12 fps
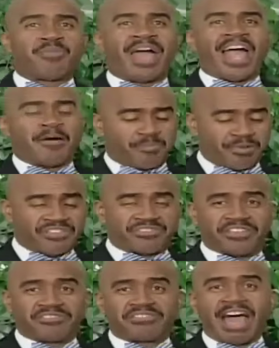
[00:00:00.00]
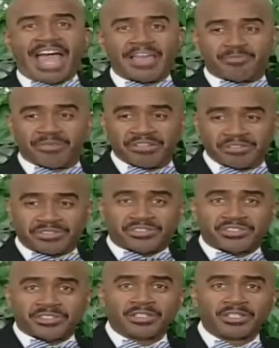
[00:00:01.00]
pampers and
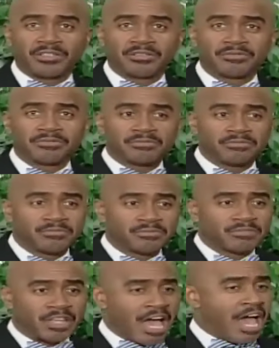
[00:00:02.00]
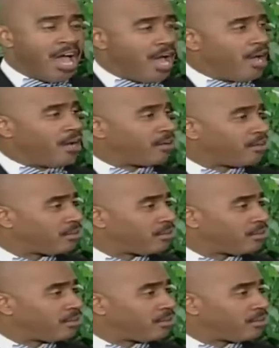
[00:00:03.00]
diapers. No, no. Eh?